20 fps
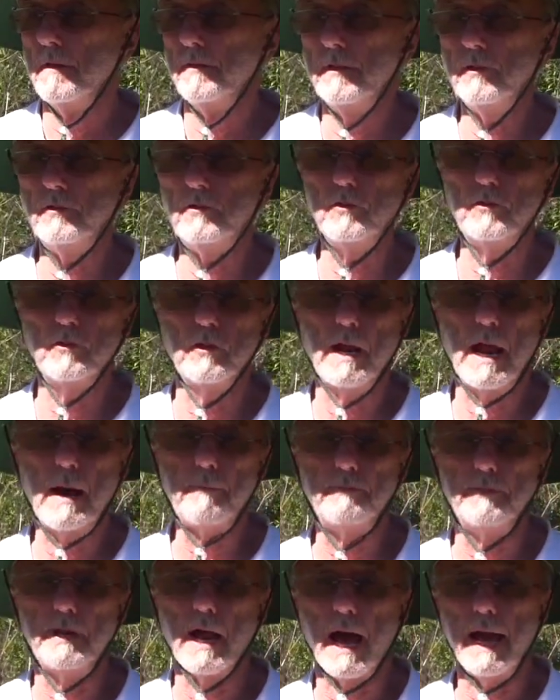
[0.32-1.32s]
This is an
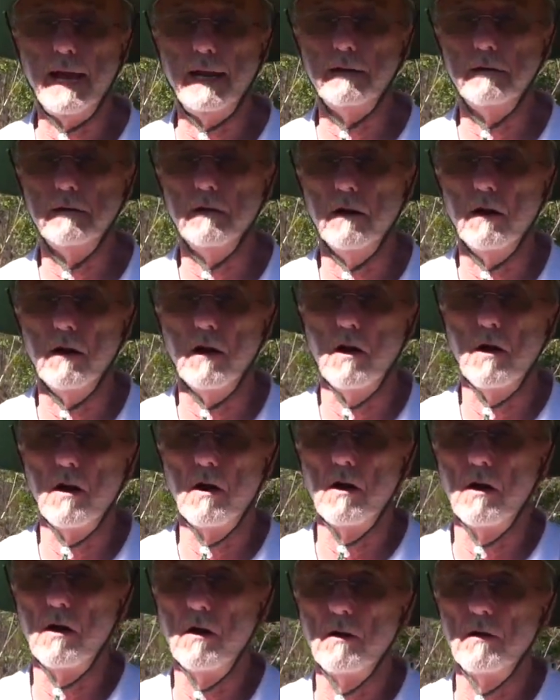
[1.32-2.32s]
update
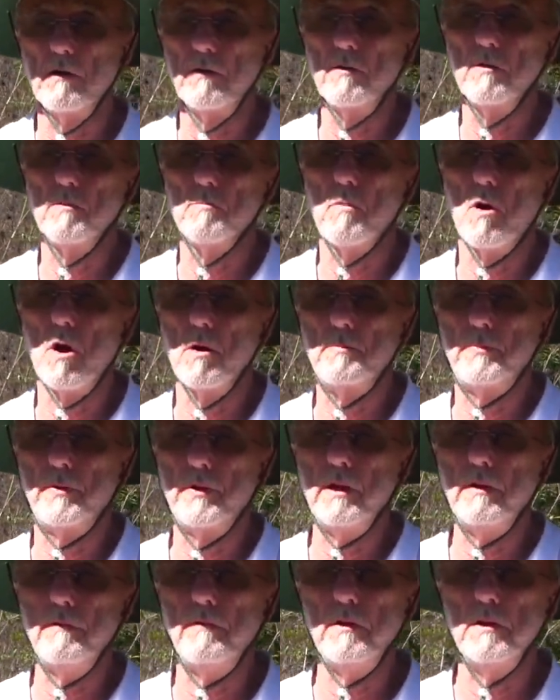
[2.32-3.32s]
on my
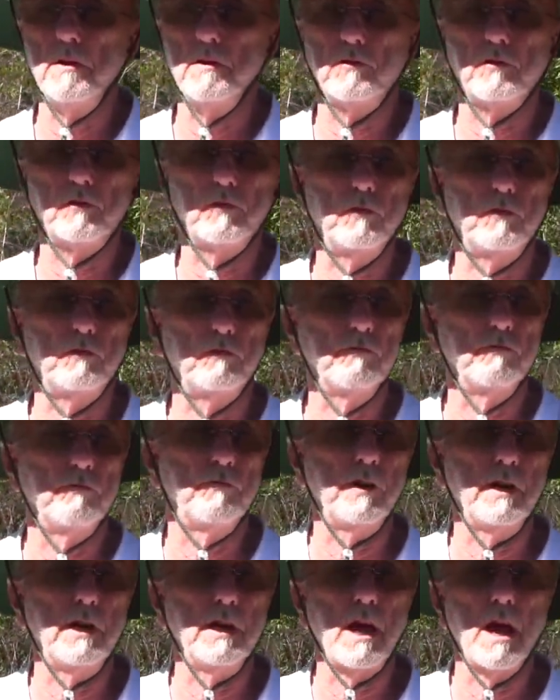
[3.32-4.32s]
previous
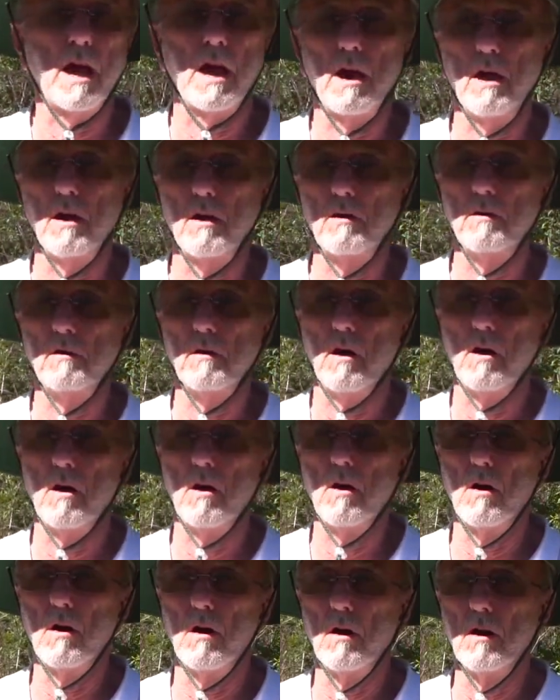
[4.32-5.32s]
video
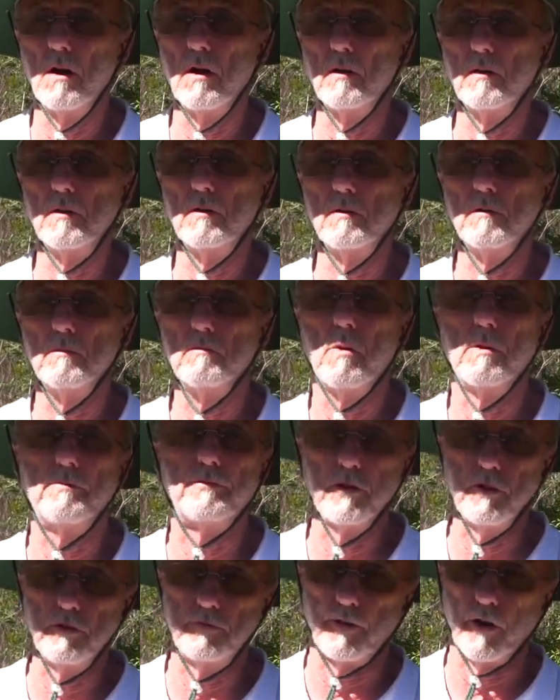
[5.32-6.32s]
on my
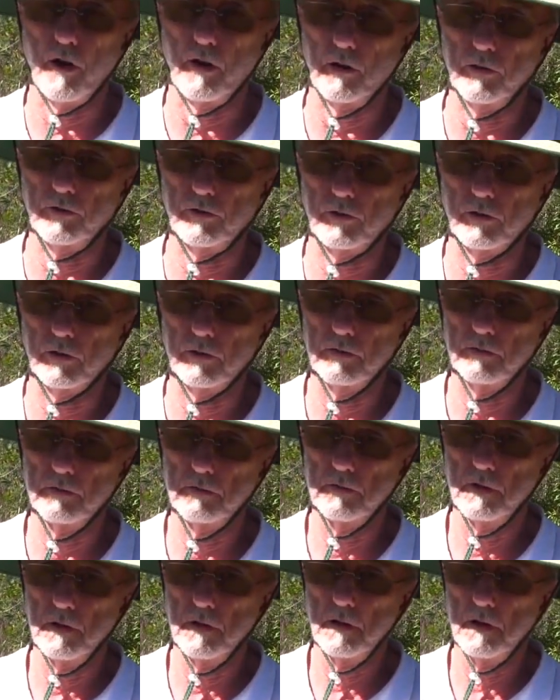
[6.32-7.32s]
food forest.
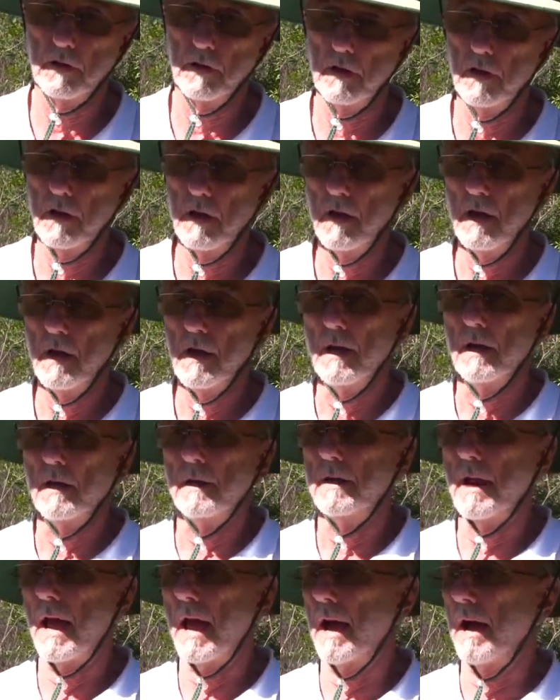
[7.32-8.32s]

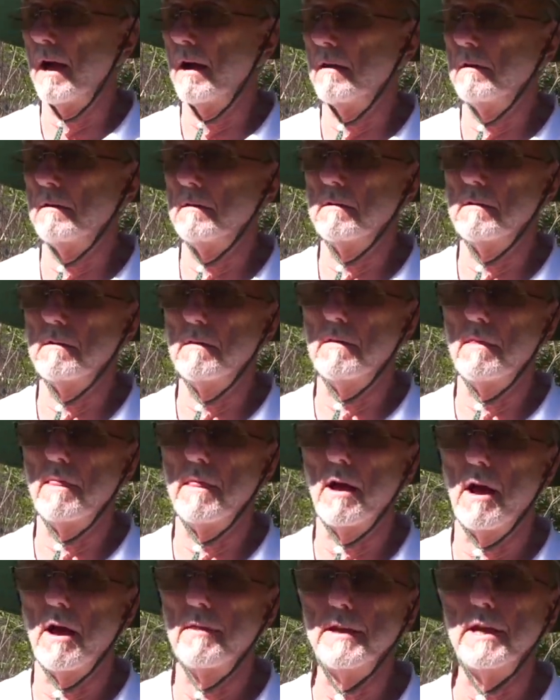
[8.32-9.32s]
Now,
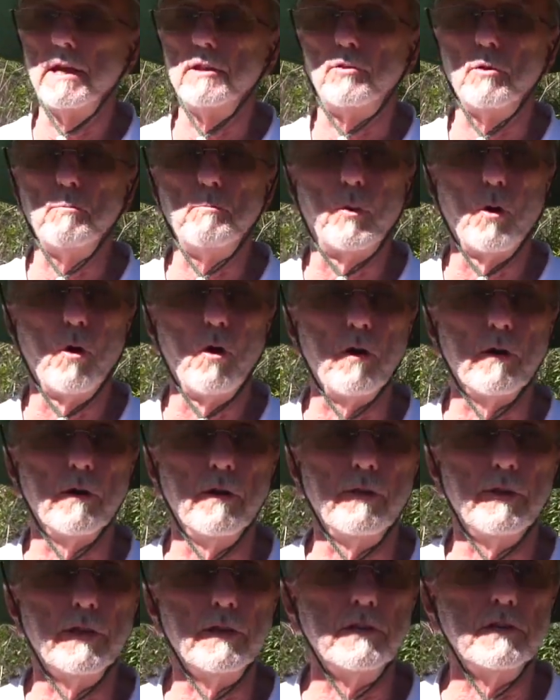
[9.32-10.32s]
I think it's
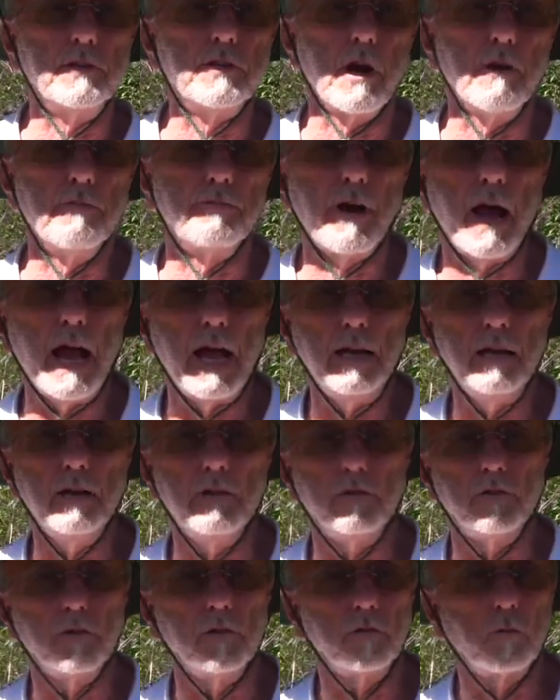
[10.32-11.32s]
important that you show
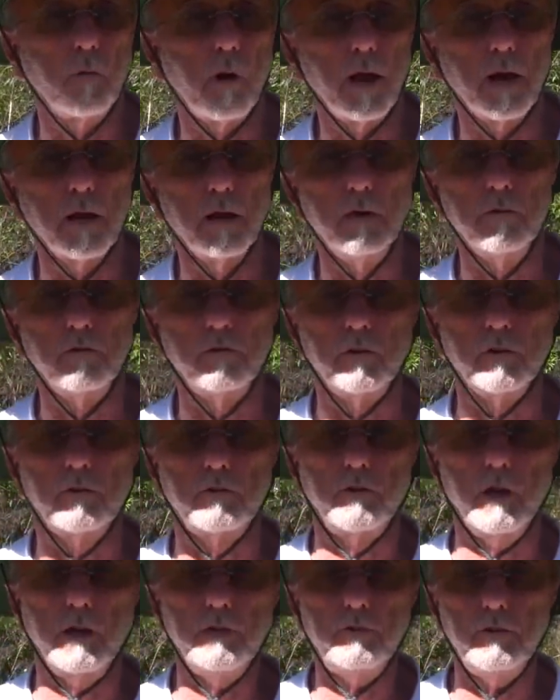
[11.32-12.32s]
failures as well as
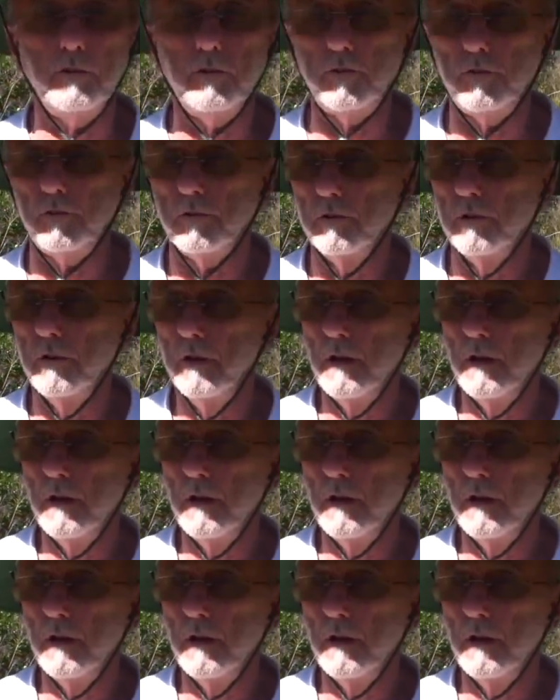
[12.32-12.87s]
successes.